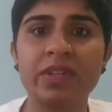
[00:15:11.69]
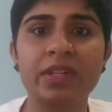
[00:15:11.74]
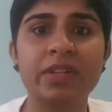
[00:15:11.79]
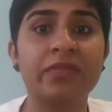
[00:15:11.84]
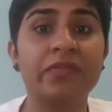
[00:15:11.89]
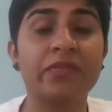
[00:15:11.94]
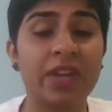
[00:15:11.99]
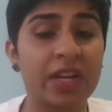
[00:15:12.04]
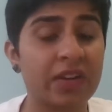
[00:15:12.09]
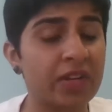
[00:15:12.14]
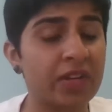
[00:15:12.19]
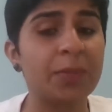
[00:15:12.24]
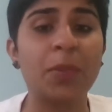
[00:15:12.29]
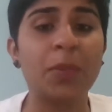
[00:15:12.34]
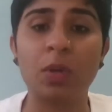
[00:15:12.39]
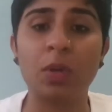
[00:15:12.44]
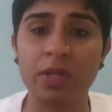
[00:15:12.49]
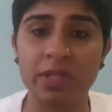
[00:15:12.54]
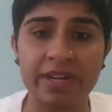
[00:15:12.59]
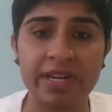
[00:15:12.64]
in a very
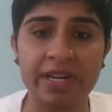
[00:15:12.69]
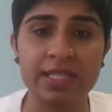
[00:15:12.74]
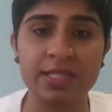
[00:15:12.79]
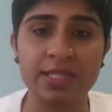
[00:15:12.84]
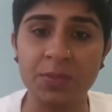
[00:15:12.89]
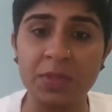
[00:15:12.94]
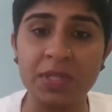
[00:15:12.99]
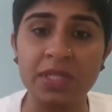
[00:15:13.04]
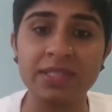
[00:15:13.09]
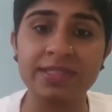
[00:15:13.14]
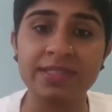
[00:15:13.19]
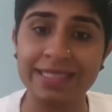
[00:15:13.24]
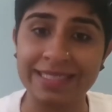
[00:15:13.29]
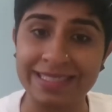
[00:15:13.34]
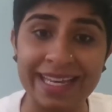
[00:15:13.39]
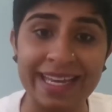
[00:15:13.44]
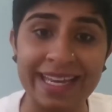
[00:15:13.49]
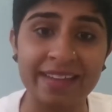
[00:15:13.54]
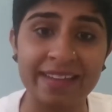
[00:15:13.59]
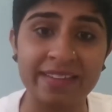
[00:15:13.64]
polarized world
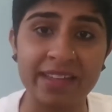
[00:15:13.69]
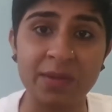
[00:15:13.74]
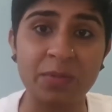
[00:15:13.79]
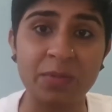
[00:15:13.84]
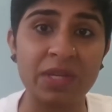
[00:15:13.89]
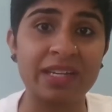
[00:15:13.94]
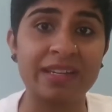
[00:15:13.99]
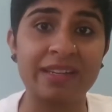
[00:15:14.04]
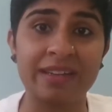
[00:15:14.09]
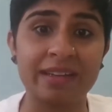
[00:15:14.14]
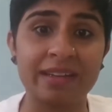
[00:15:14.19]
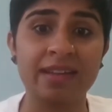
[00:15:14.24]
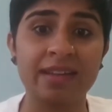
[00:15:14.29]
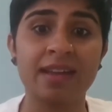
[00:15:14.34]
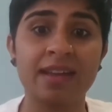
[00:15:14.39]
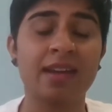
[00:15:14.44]
today than we did